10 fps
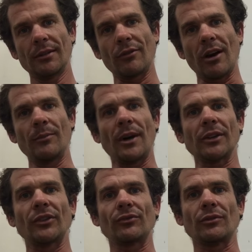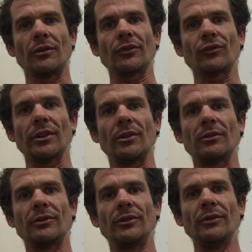Riding bikes is raw. It's
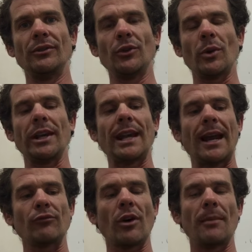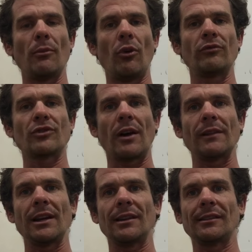real. Do what you can. Ride more. Drive
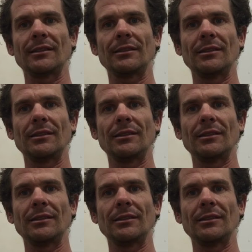less.